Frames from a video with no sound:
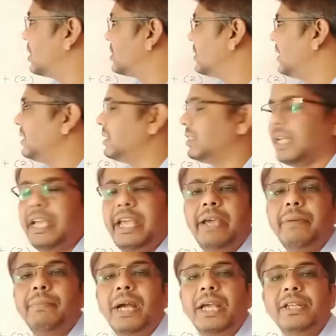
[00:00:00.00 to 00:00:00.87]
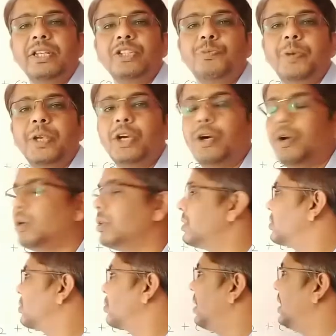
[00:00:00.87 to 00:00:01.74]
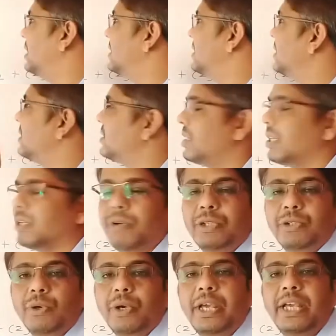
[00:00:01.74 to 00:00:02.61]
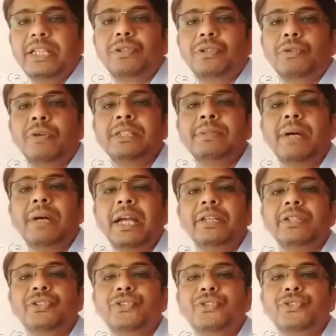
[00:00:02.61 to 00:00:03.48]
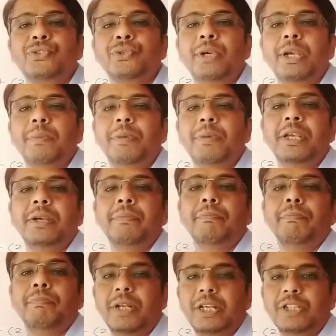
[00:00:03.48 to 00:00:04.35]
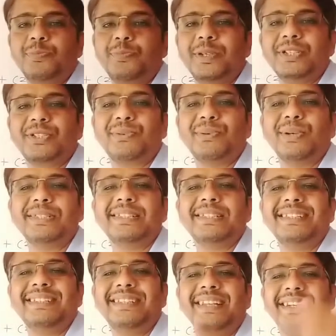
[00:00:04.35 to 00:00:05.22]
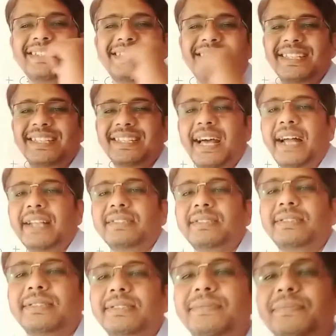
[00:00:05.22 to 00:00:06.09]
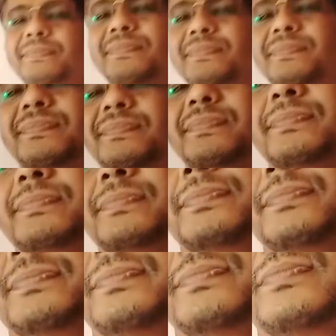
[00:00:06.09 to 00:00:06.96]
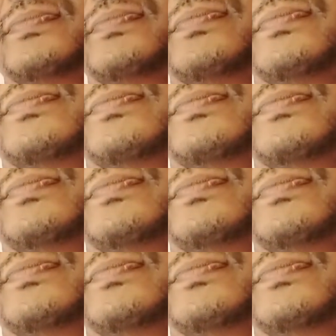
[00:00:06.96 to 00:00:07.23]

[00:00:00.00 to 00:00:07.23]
another we can use, that is A minus B whole square is equal to A square minus 2AB plus B square. Let us see that.